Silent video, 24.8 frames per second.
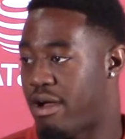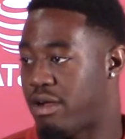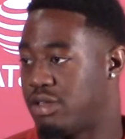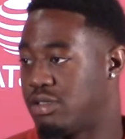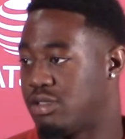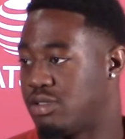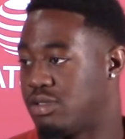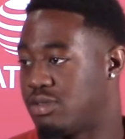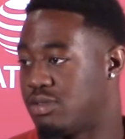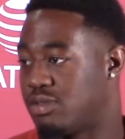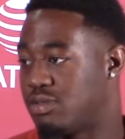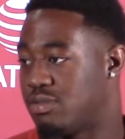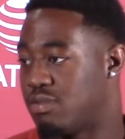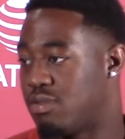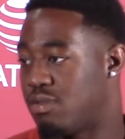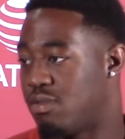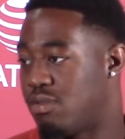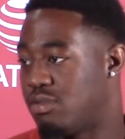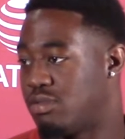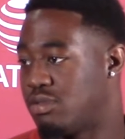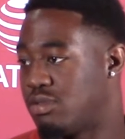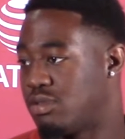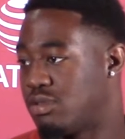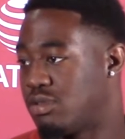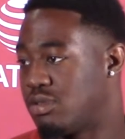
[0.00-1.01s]
Do you guys do you have
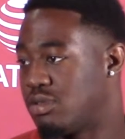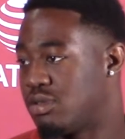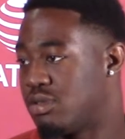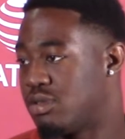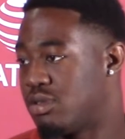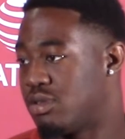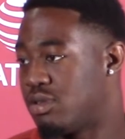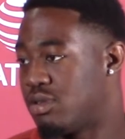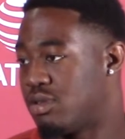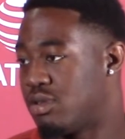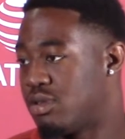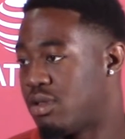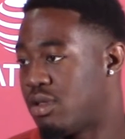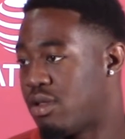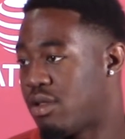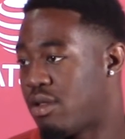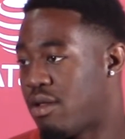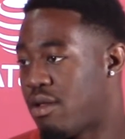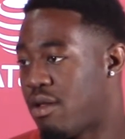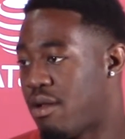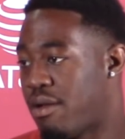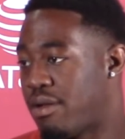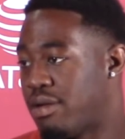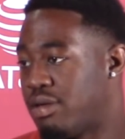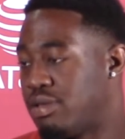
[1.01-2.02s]
to settle them down at
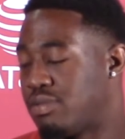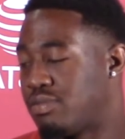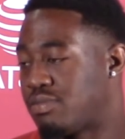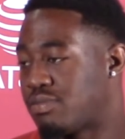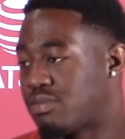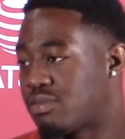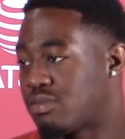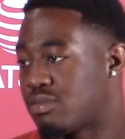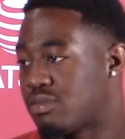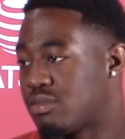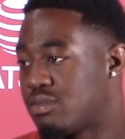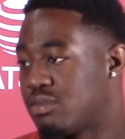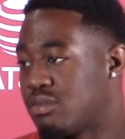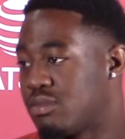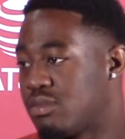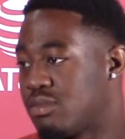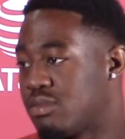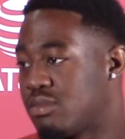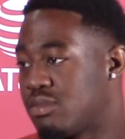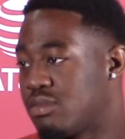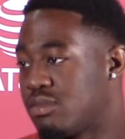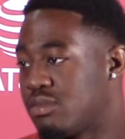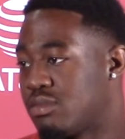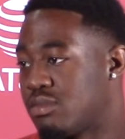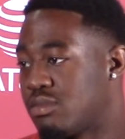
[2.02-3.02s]
all if, if they miss a
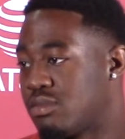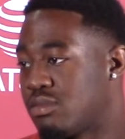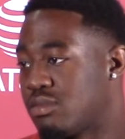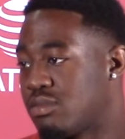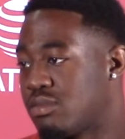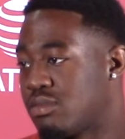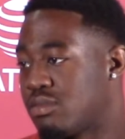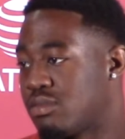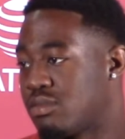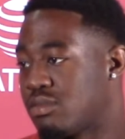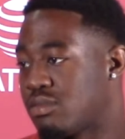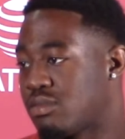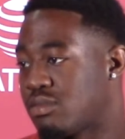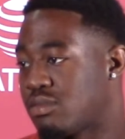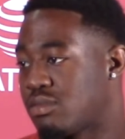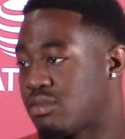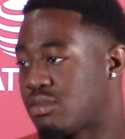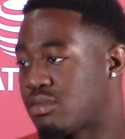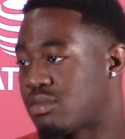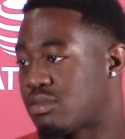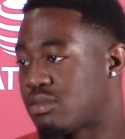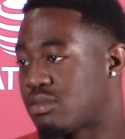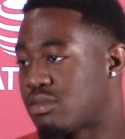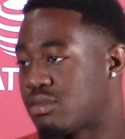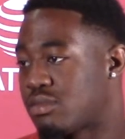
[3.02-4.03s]
play or, or if they
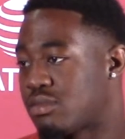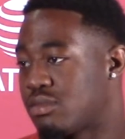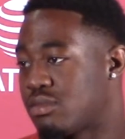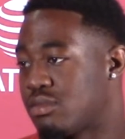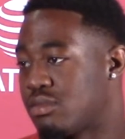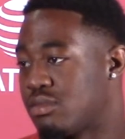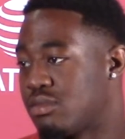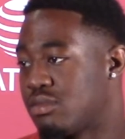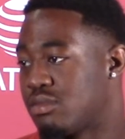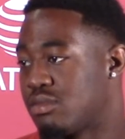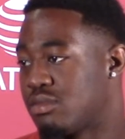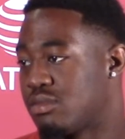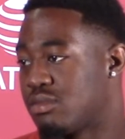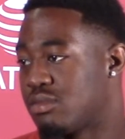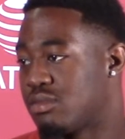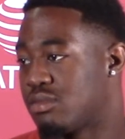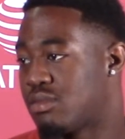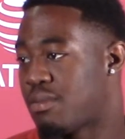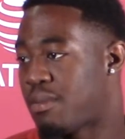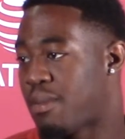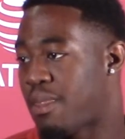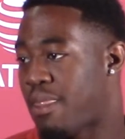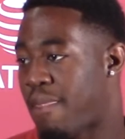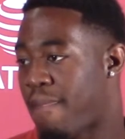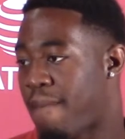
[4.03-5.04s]
get confused at
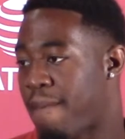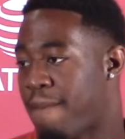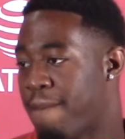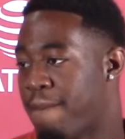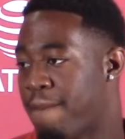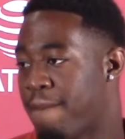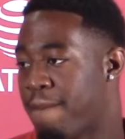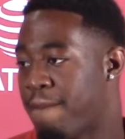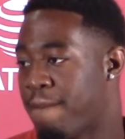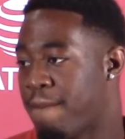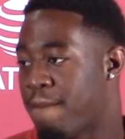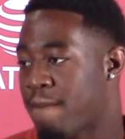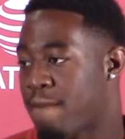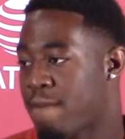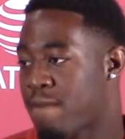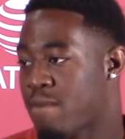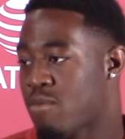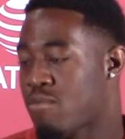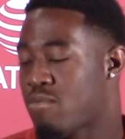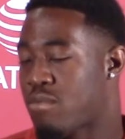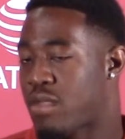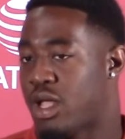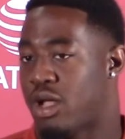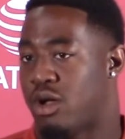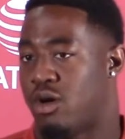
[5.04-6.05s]
all? Is there any of that
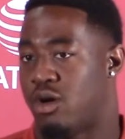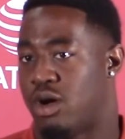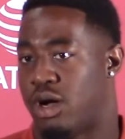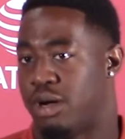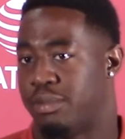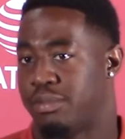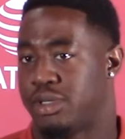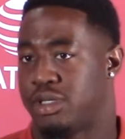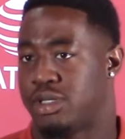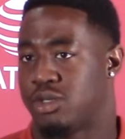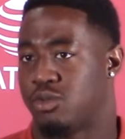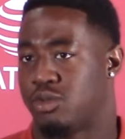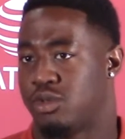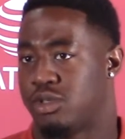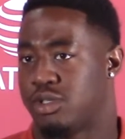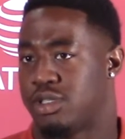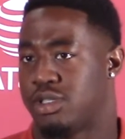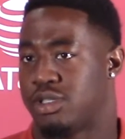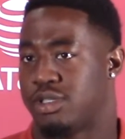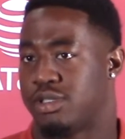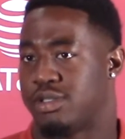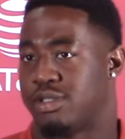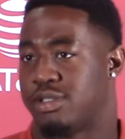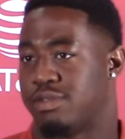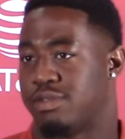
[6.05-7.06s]
happening? I mean, well,
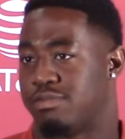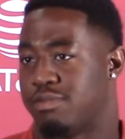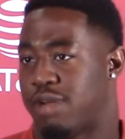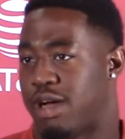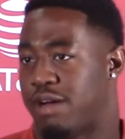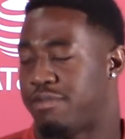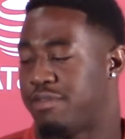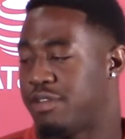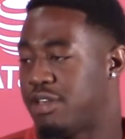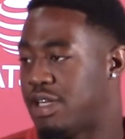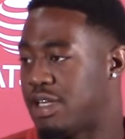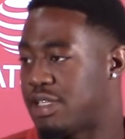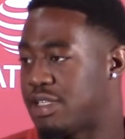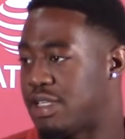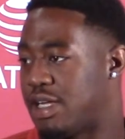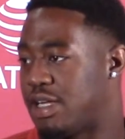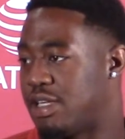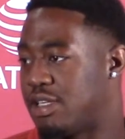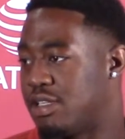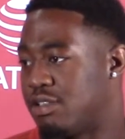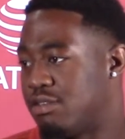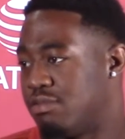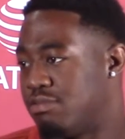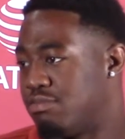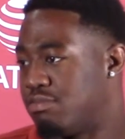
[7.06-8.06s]
I feel like
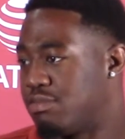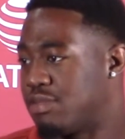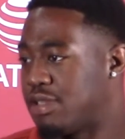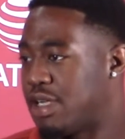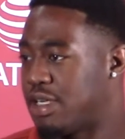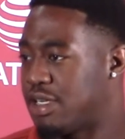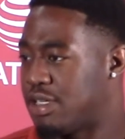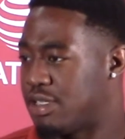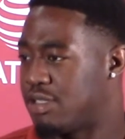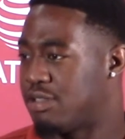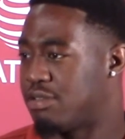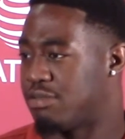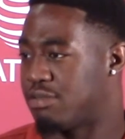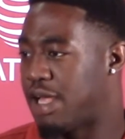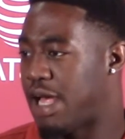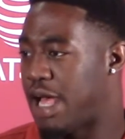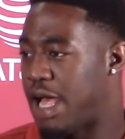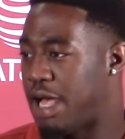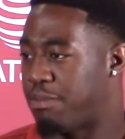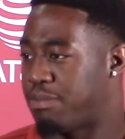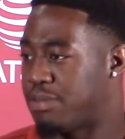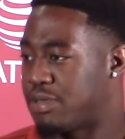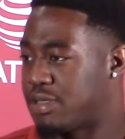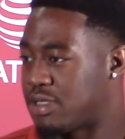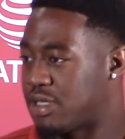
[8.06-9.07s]
that that that
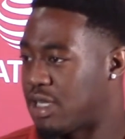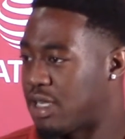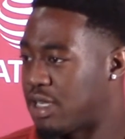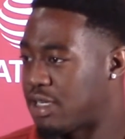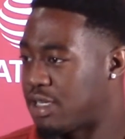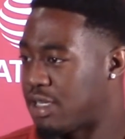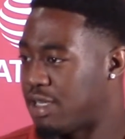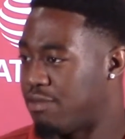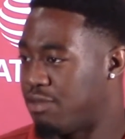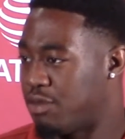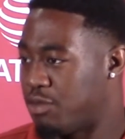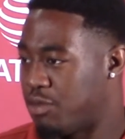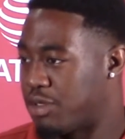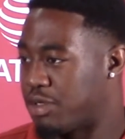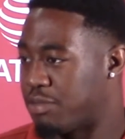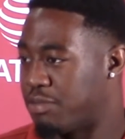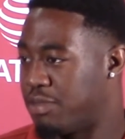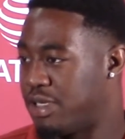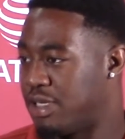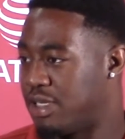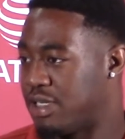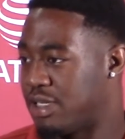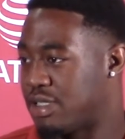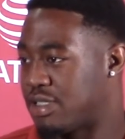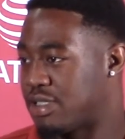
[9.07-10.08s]
happens like even with
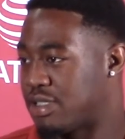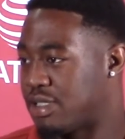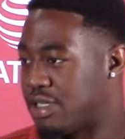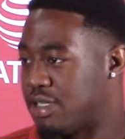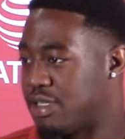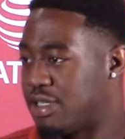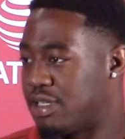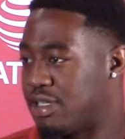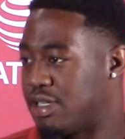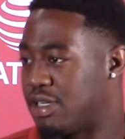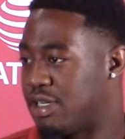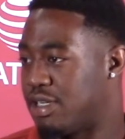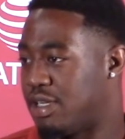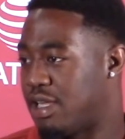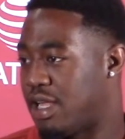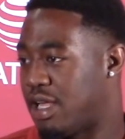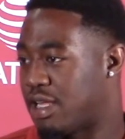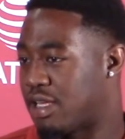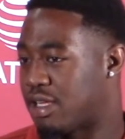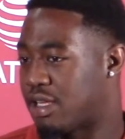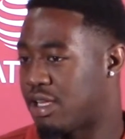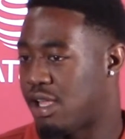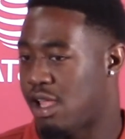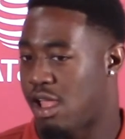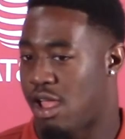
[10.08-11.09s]
me still. You know,
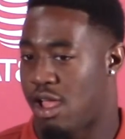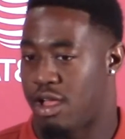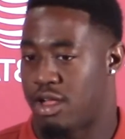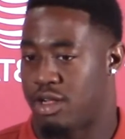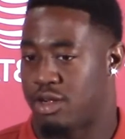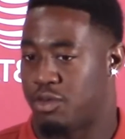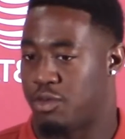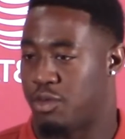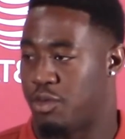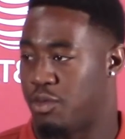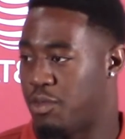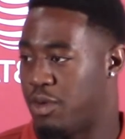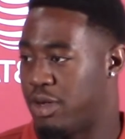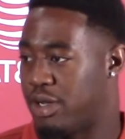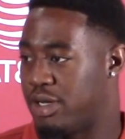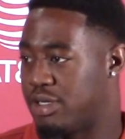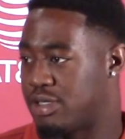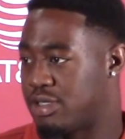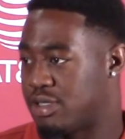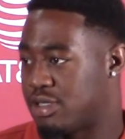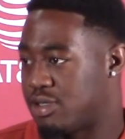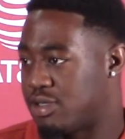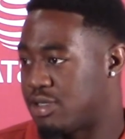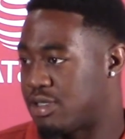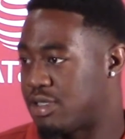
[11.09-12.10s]
like
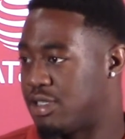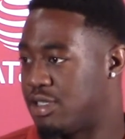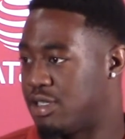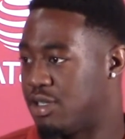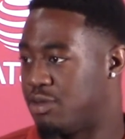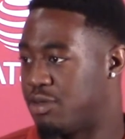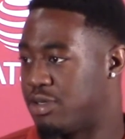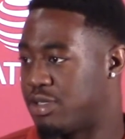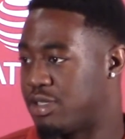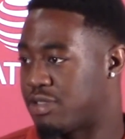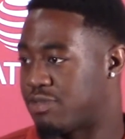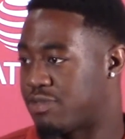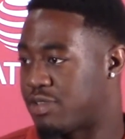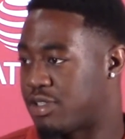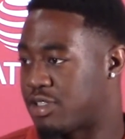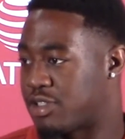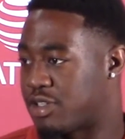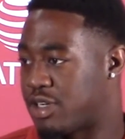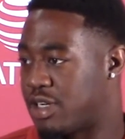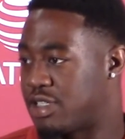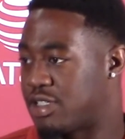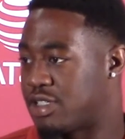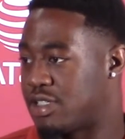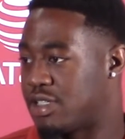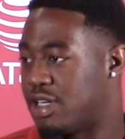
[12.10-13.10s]
when you know when there's
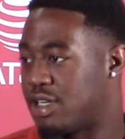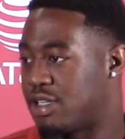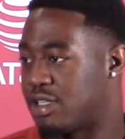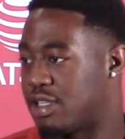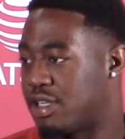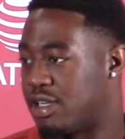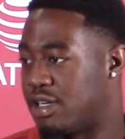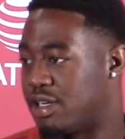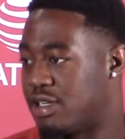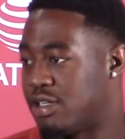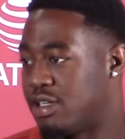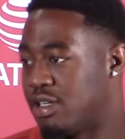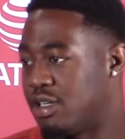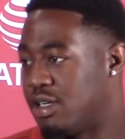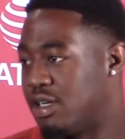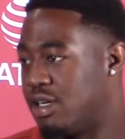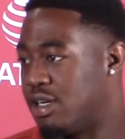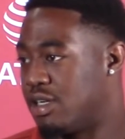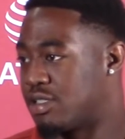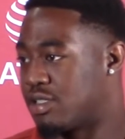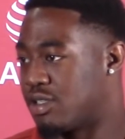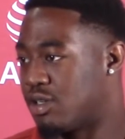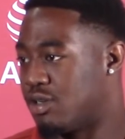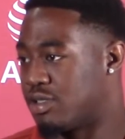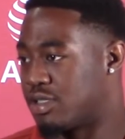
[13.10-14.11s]
frustration out there,
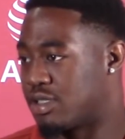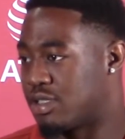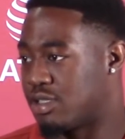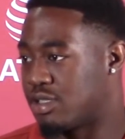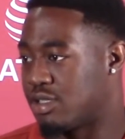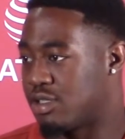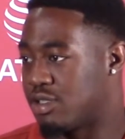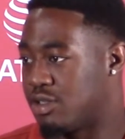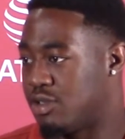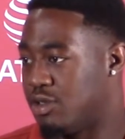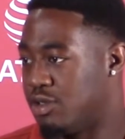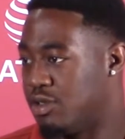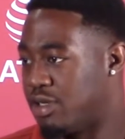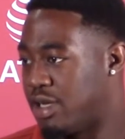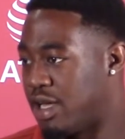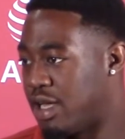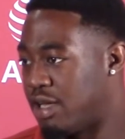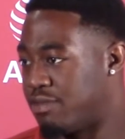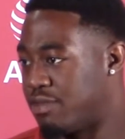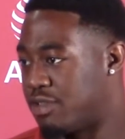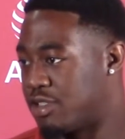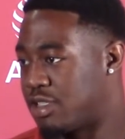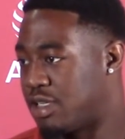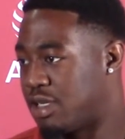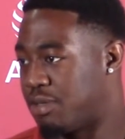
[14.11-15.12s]
it's always cool to have
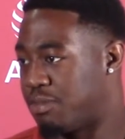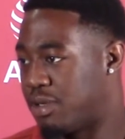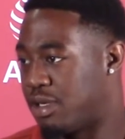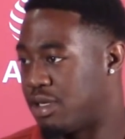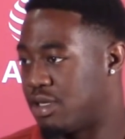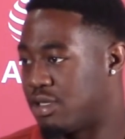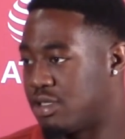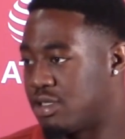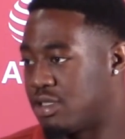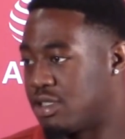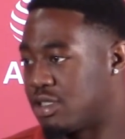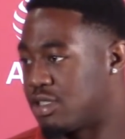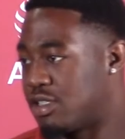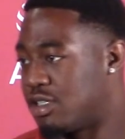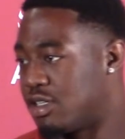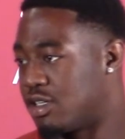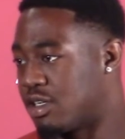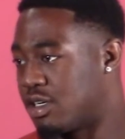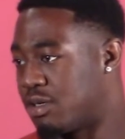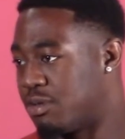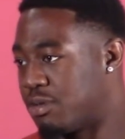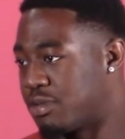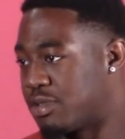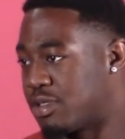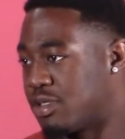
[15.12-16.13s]
your teammate just you know
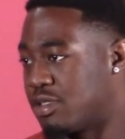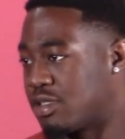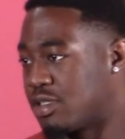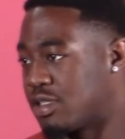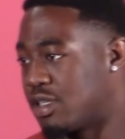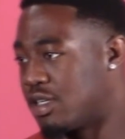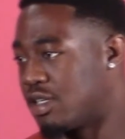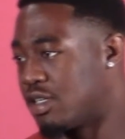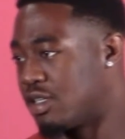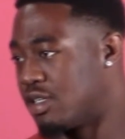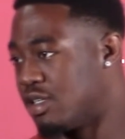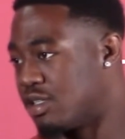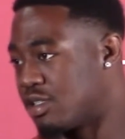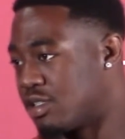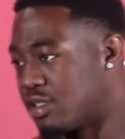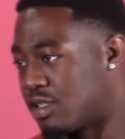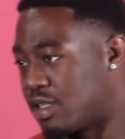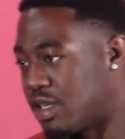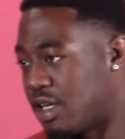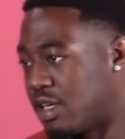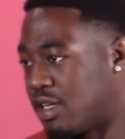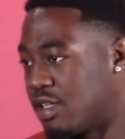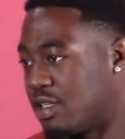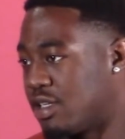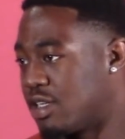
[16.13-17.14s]
come up to you and say it's
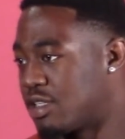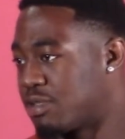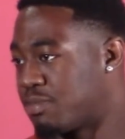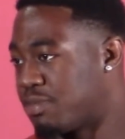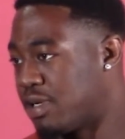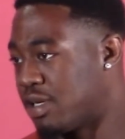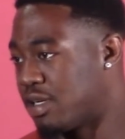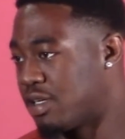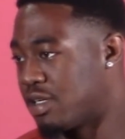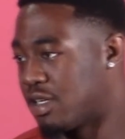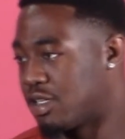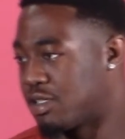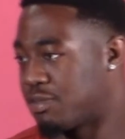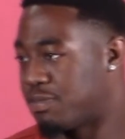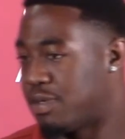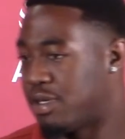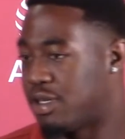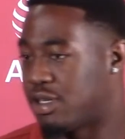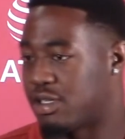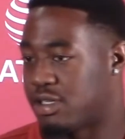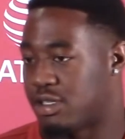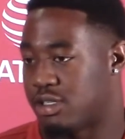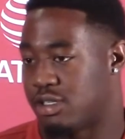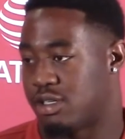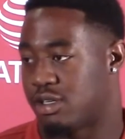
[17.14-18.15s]
okay, next play, next play,
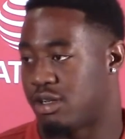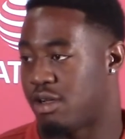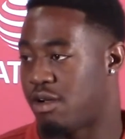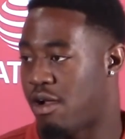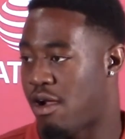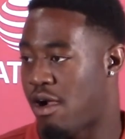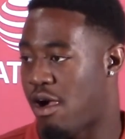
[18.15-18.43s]
you know.